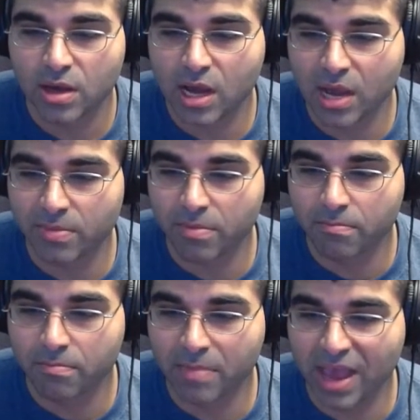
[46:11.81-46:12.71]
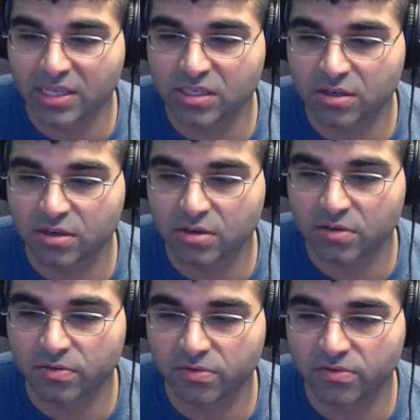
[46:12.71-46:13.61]
I'm a
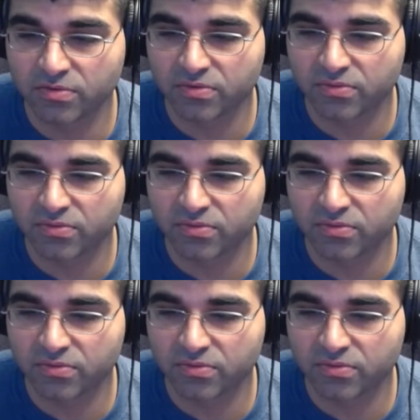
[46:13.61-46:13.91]
massive...